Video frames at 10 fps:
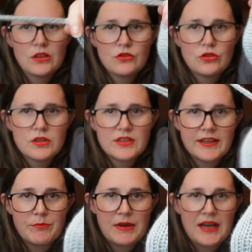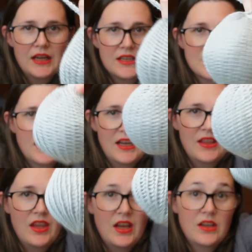drawstring bags,
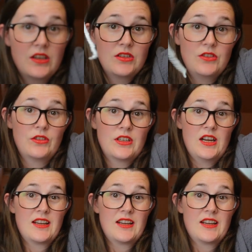and then your yarn